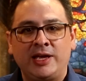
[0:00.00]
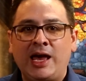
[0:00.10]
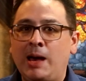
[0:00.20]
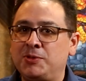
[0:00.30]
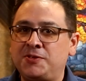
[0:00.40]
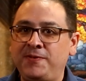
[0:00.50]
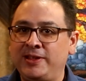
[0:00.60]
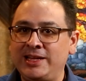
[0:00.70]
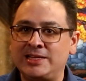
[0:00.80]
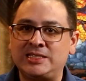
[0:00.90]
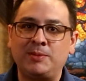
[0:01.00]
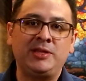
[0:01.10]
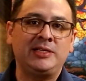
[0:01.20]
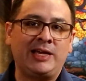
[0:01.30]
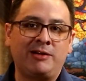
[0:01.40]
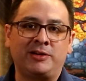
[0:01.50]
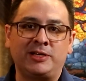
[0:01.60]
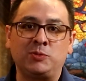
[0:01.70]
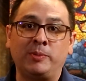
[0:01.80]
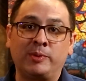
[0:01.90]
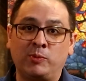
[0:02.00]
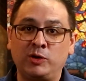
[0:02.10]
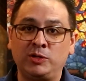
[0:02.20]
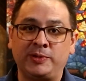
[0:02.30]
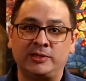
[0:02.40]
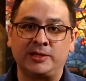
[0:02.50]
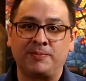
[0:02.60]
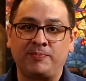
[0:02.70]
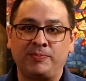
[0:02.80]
help us fill in some of these areas when we're world building,